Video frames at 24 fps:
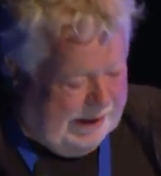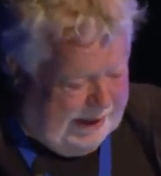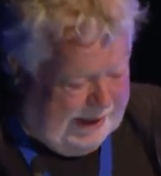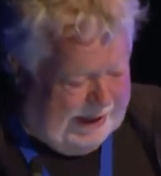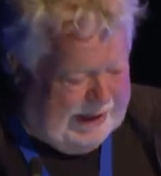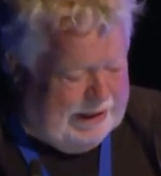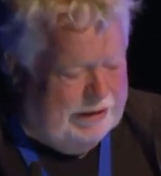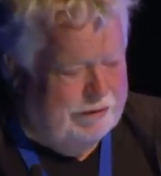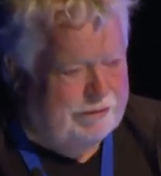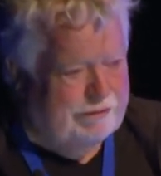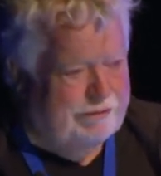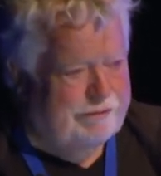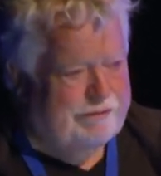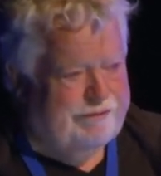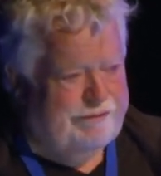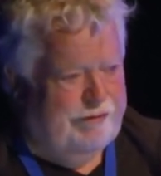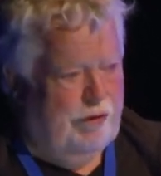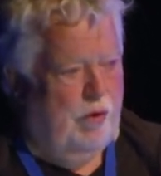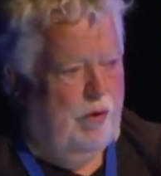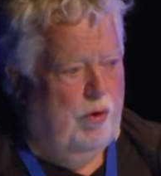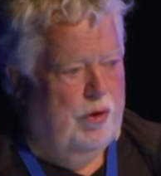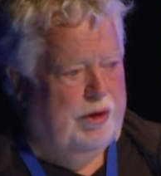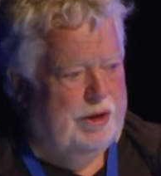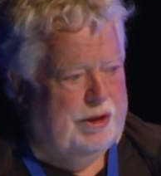In
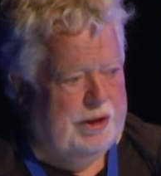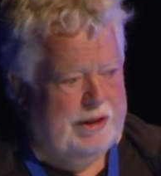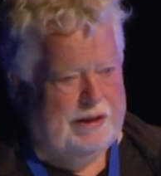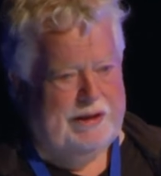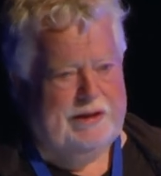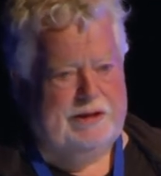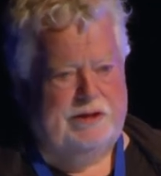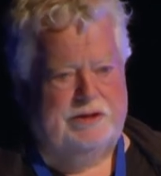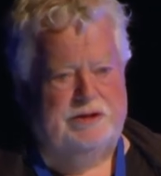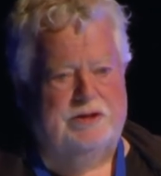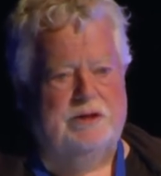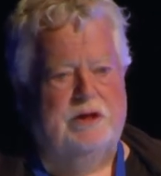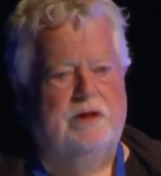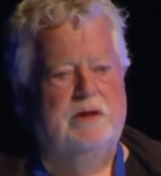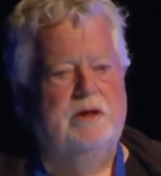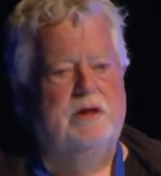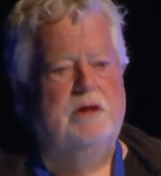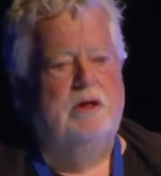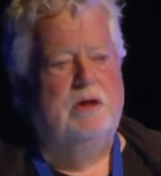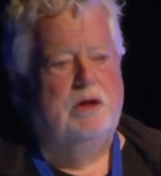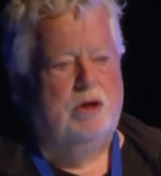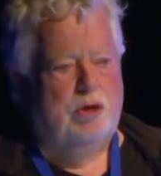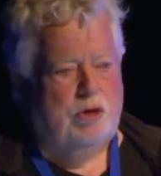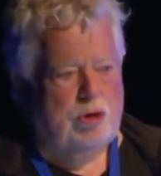4 years,
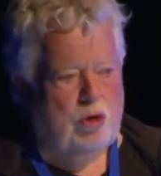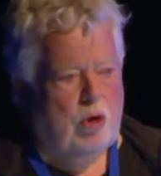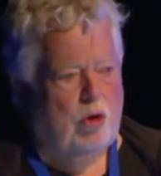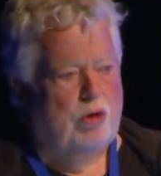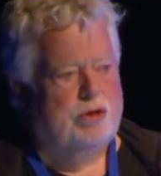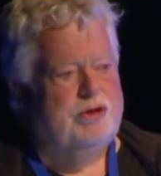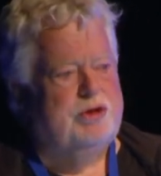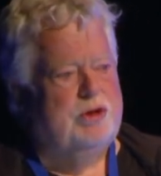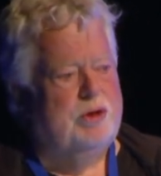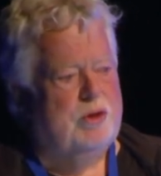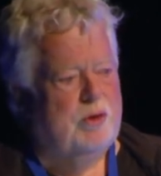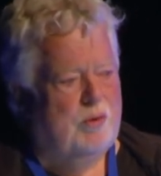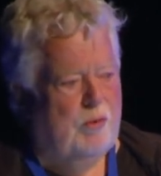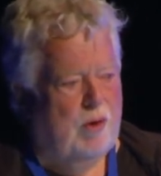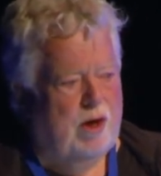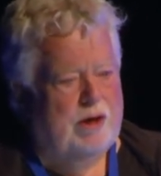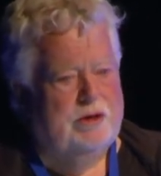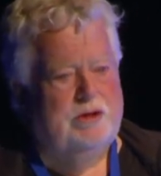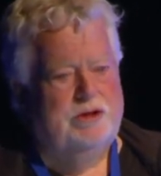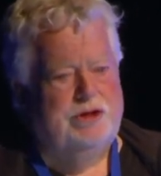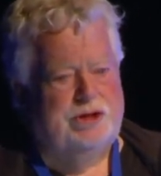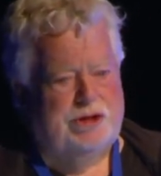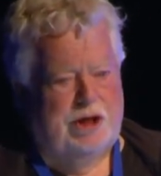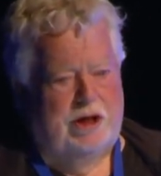not
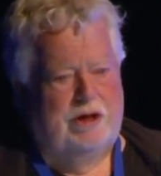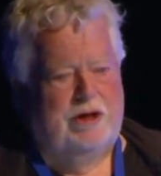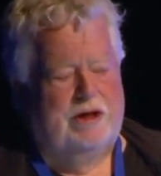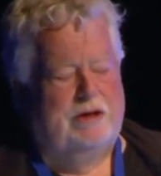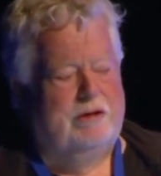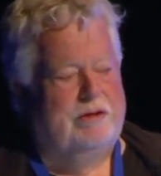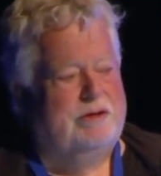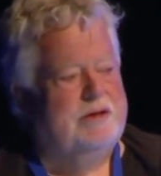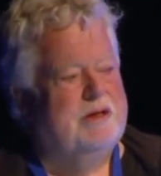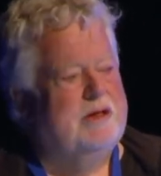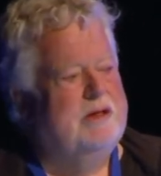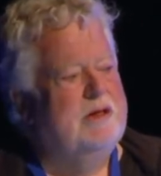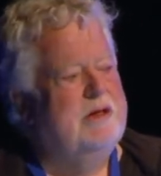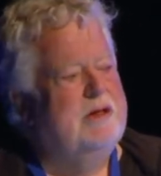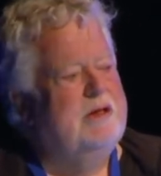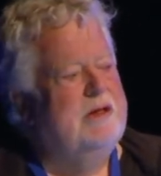one child